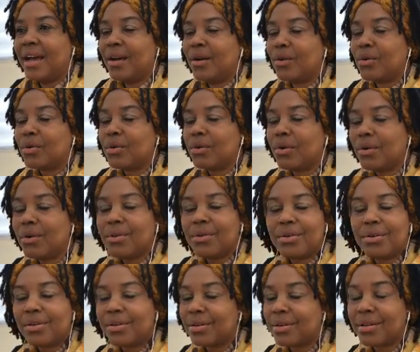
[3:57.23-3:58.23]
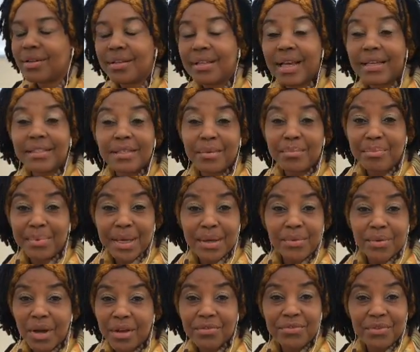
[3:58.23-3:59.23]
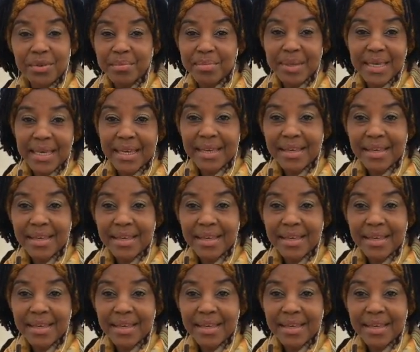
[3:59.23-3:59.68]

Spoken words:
Whew, that's a big one for me.